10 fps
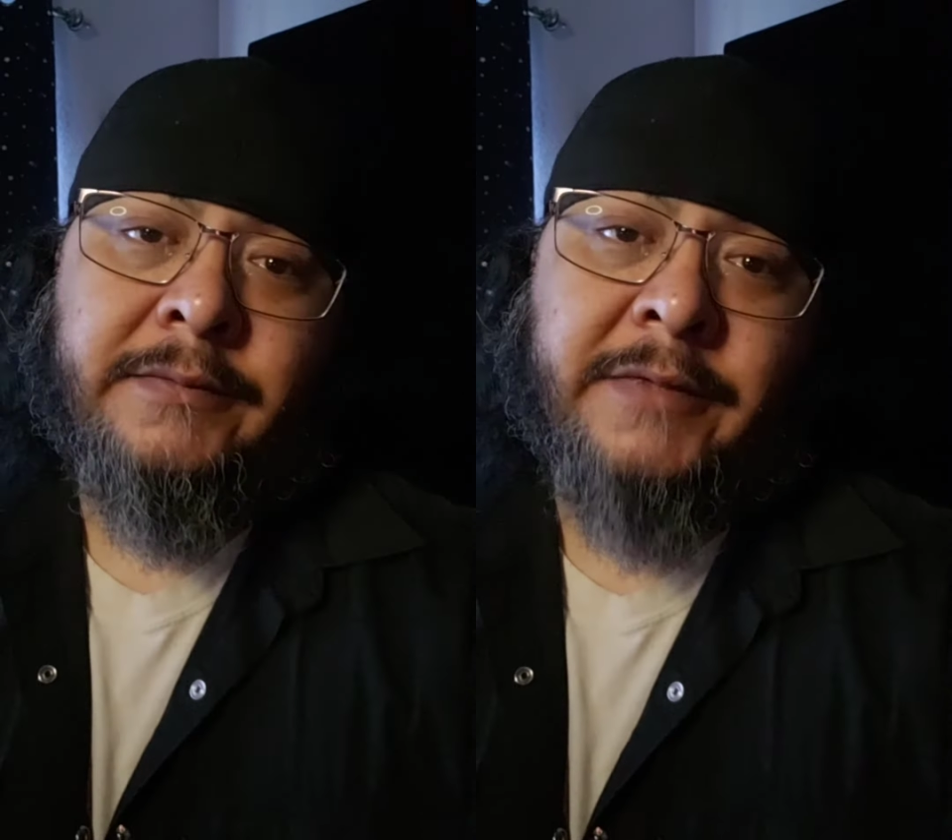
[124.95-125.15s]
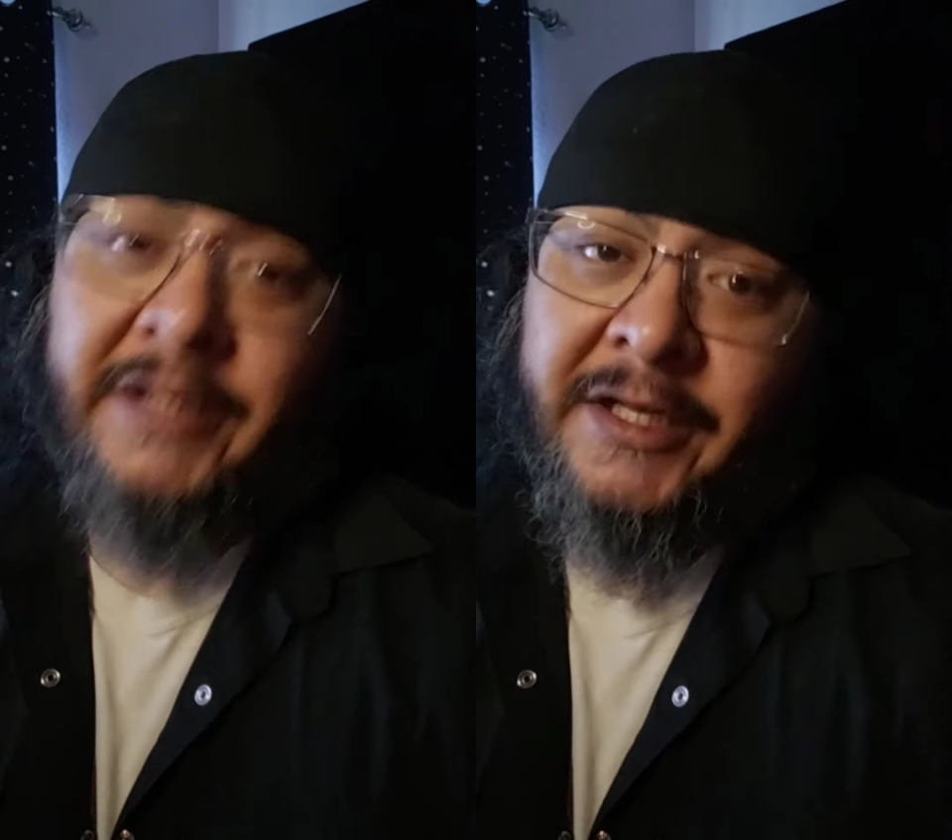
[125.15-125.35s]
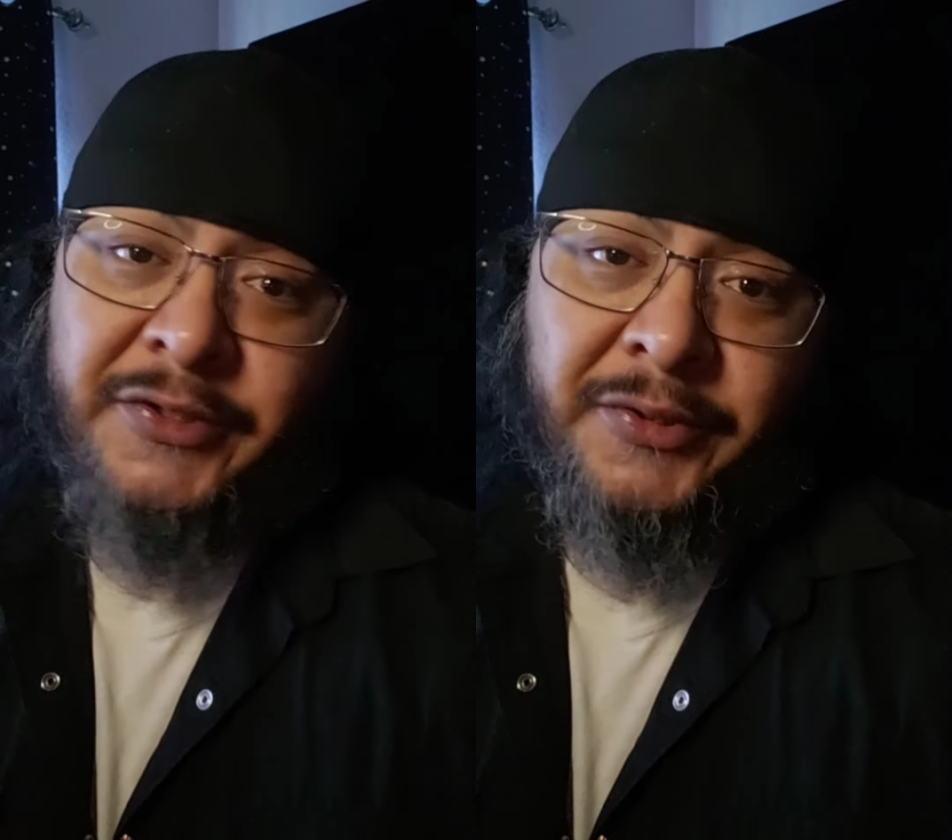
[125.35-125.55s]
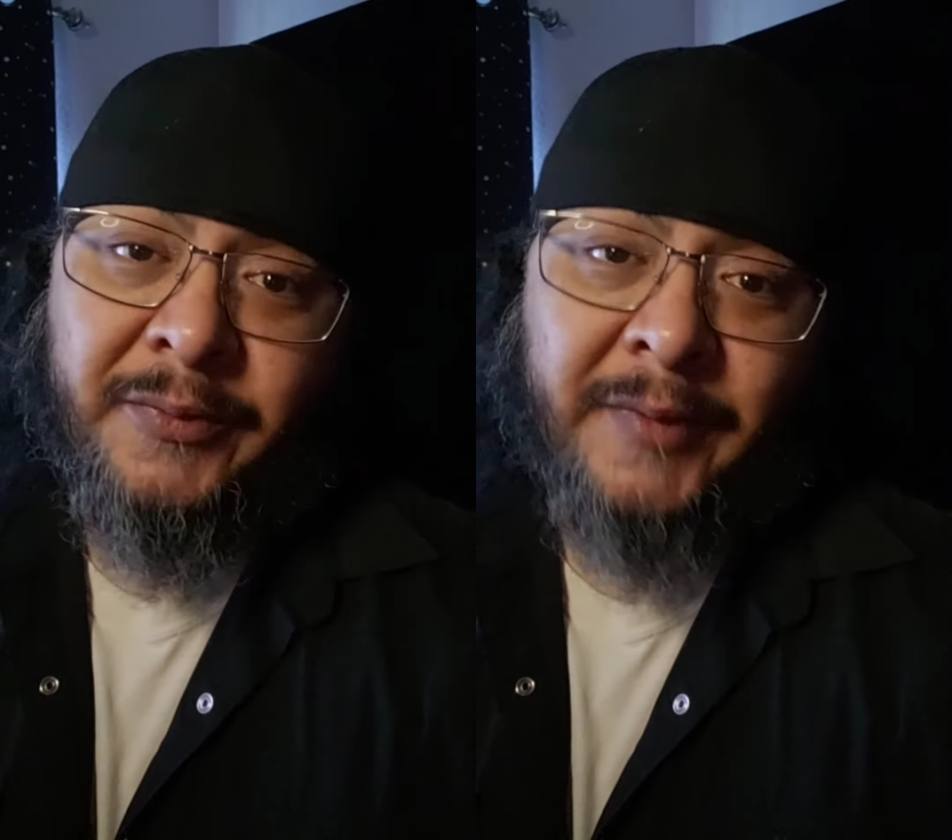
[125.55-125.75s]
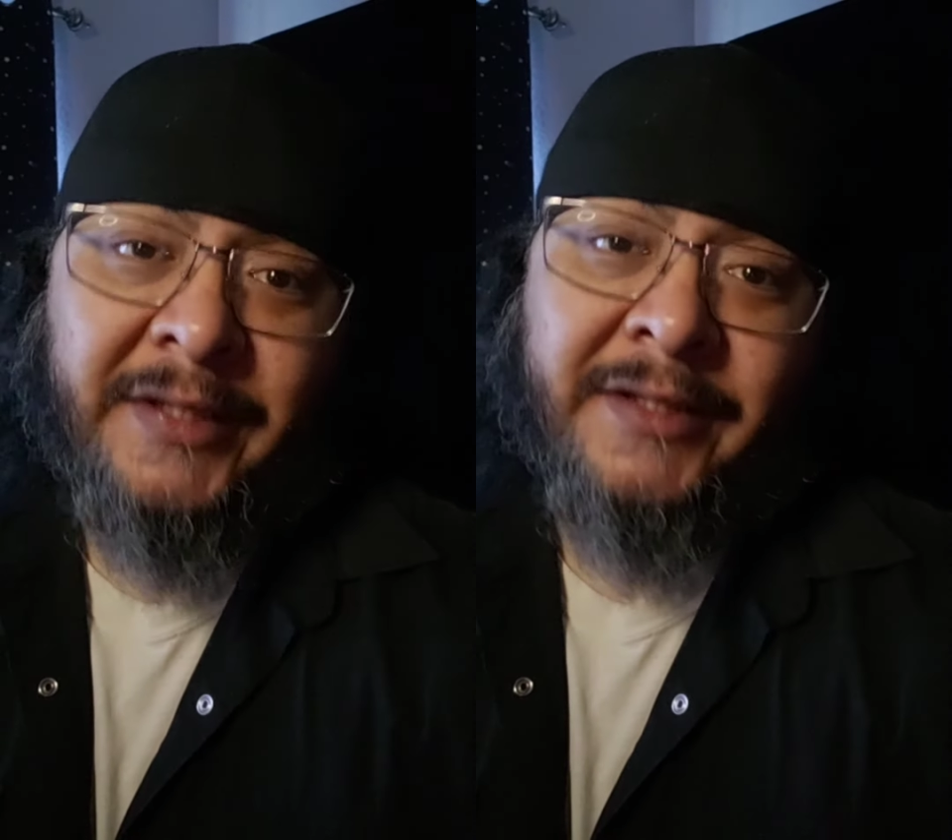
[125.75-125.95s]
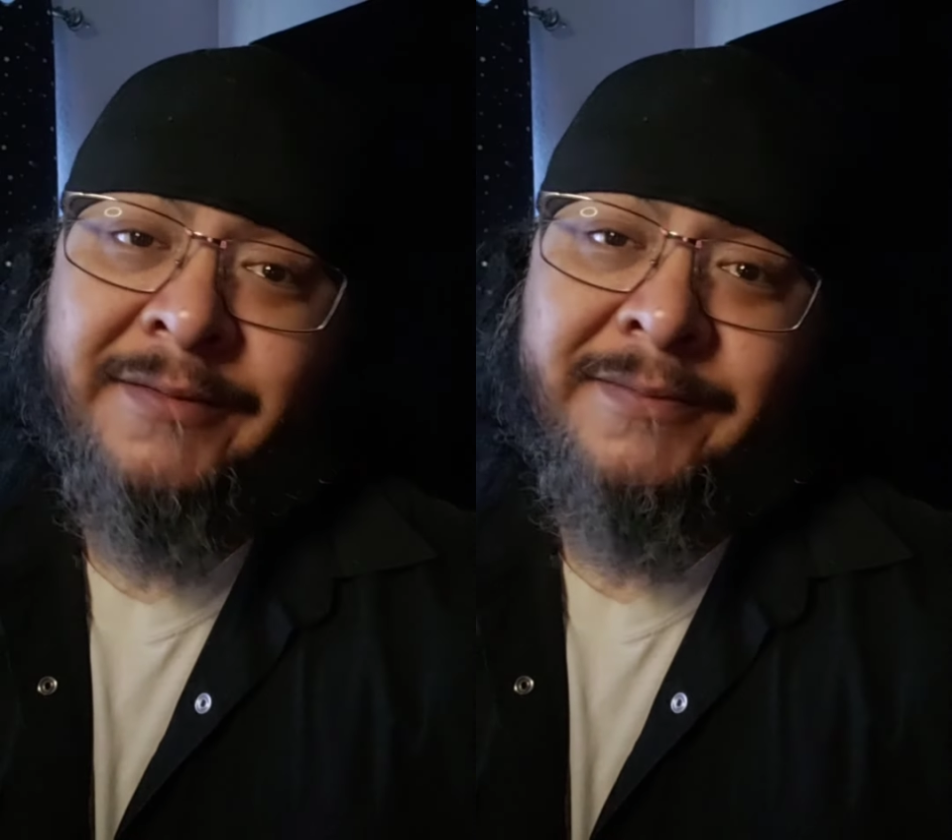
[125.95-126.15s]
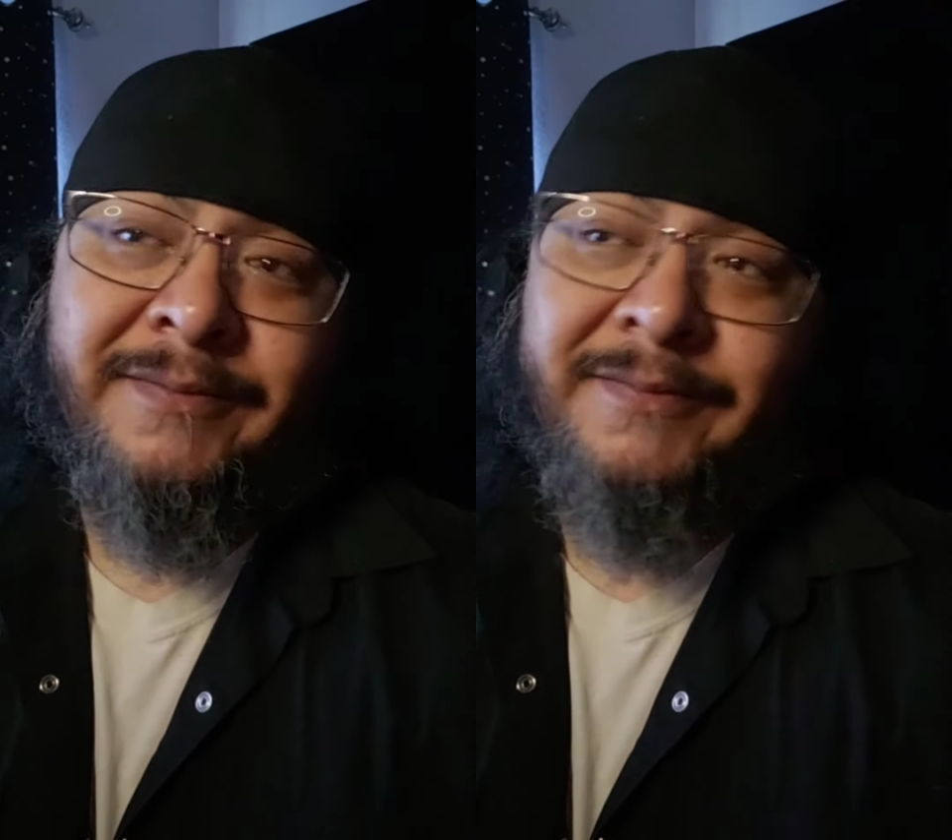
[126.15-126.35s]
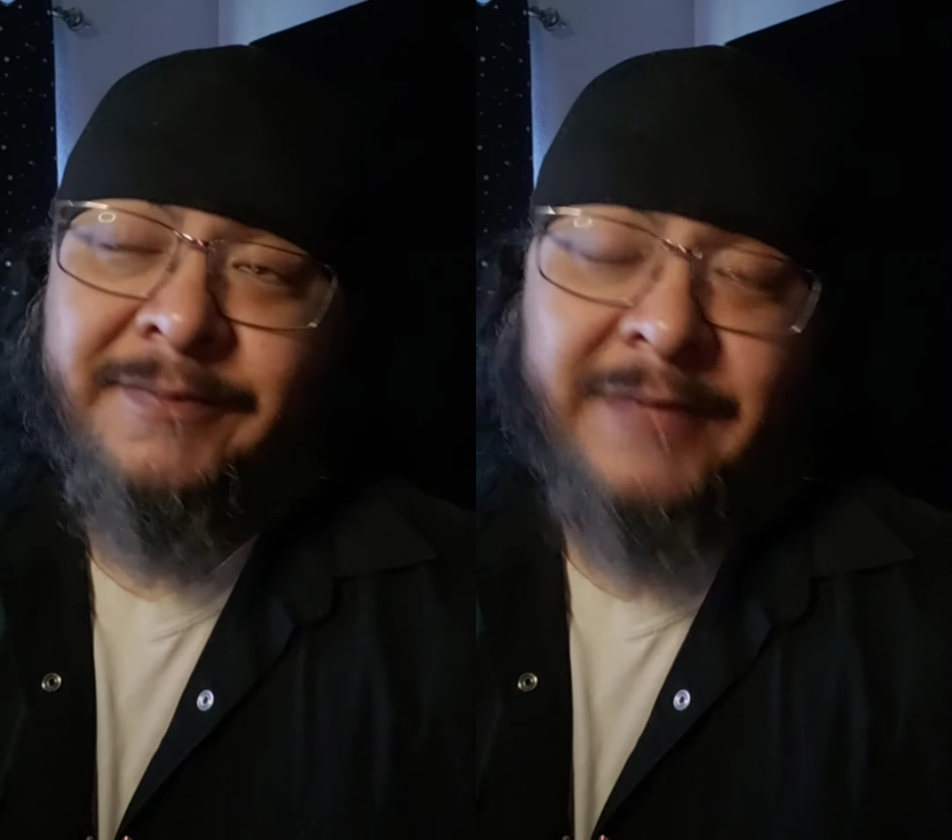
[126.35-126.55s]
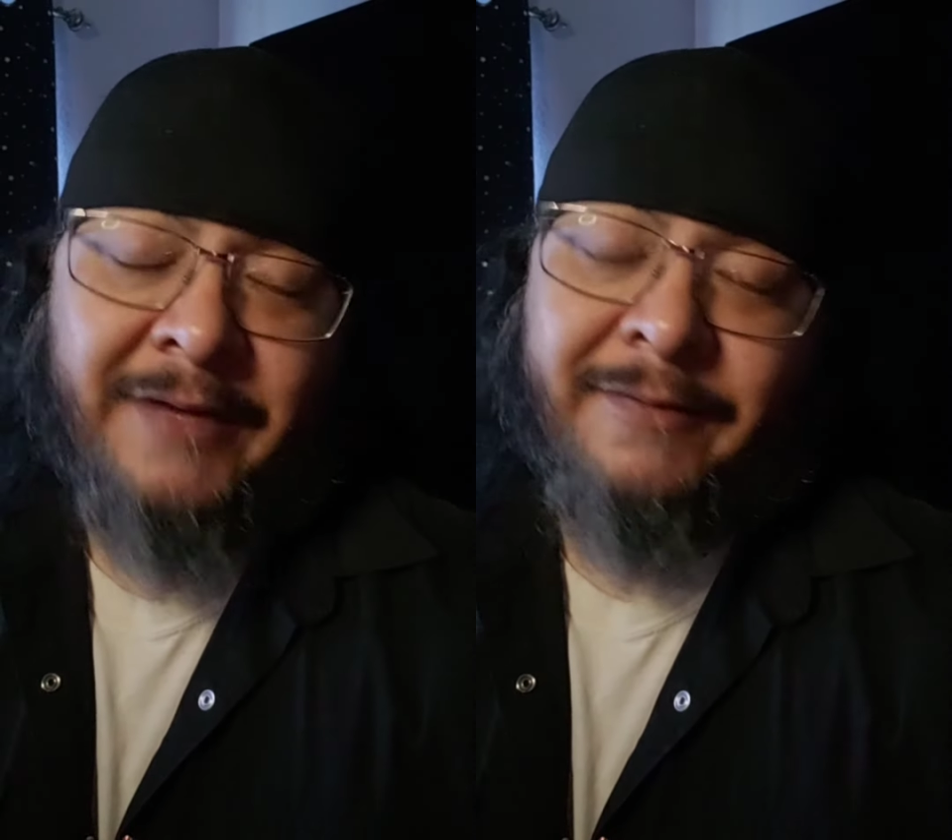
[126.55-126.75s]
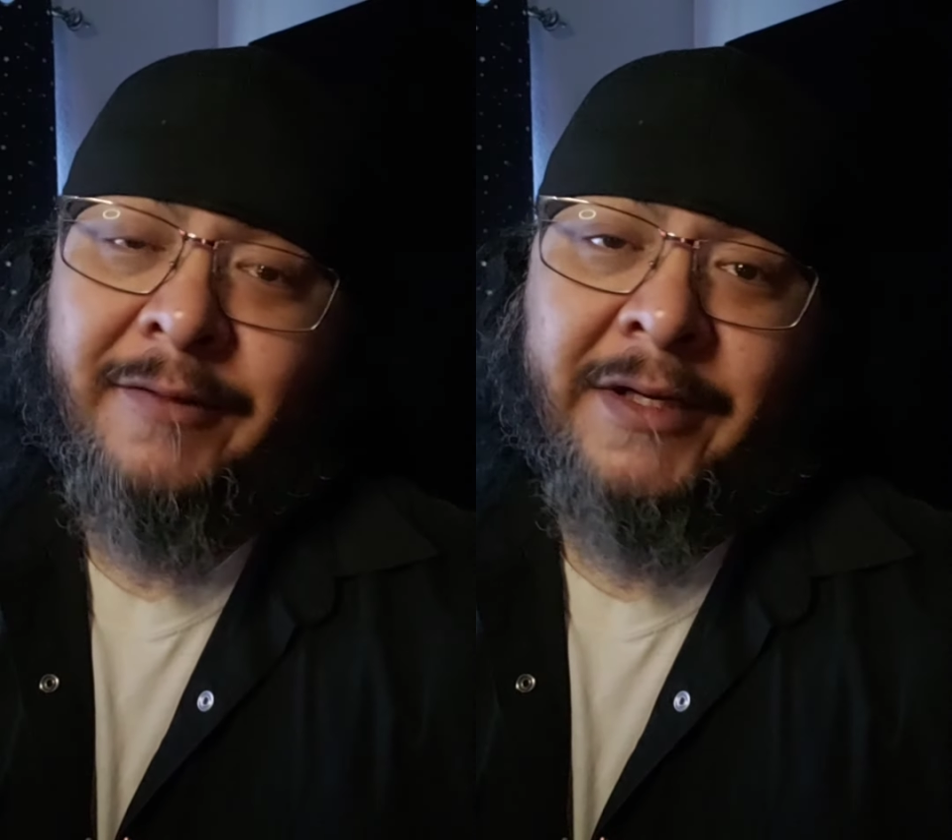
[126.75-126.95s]
And I do read
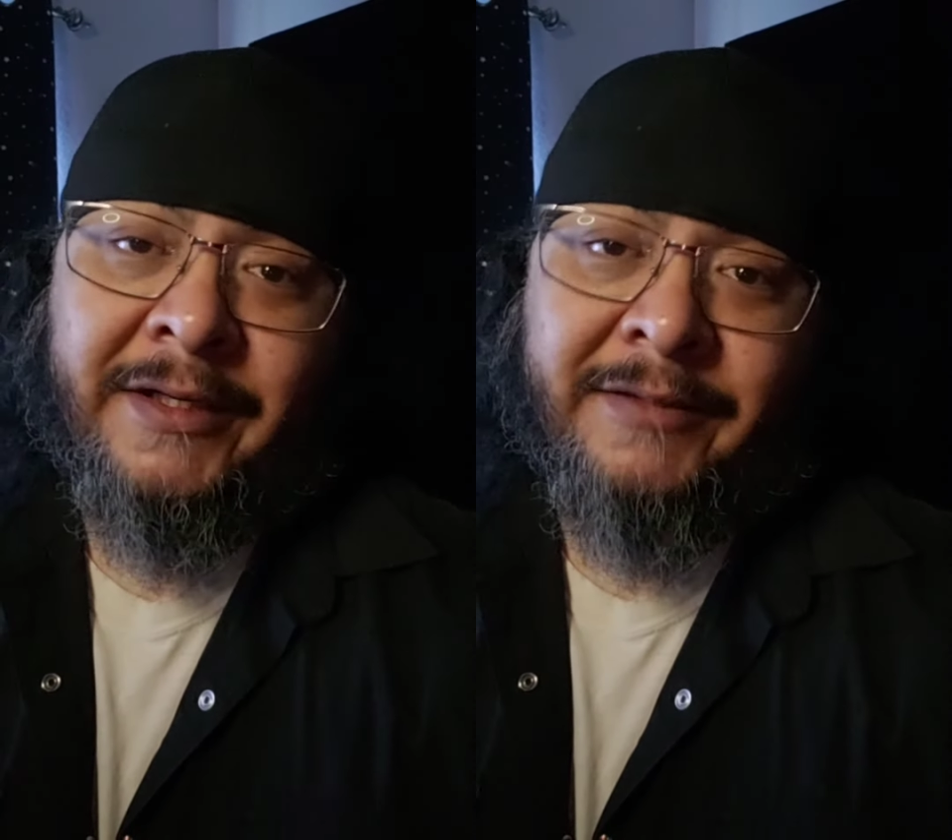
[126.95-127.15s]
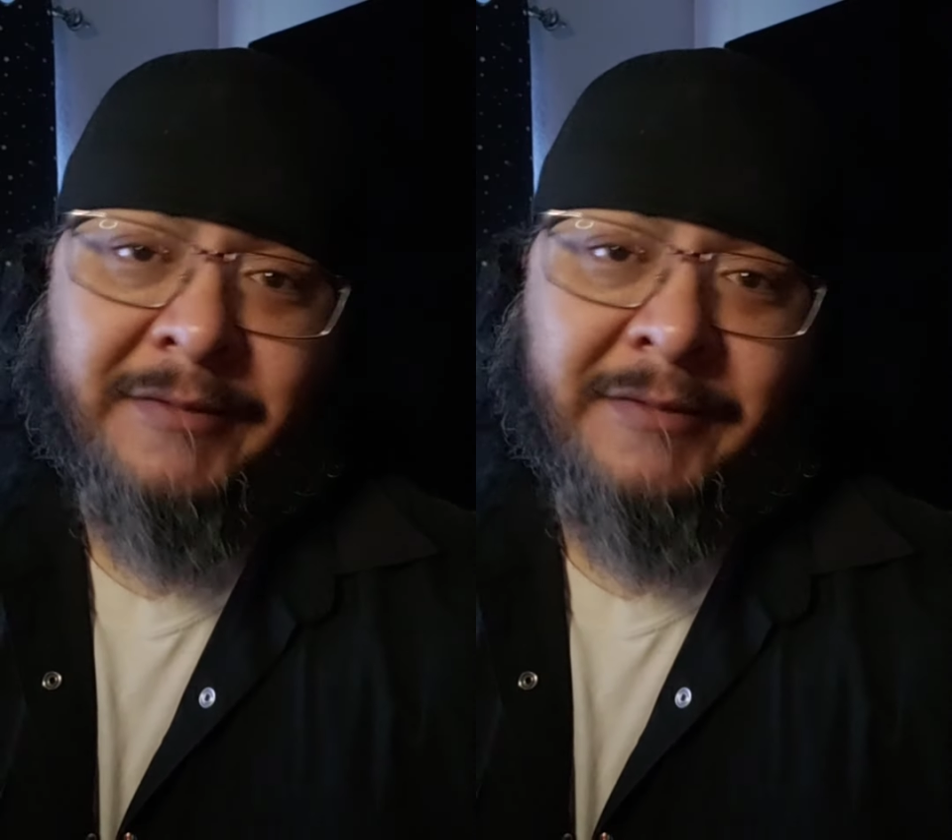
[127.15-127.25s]
every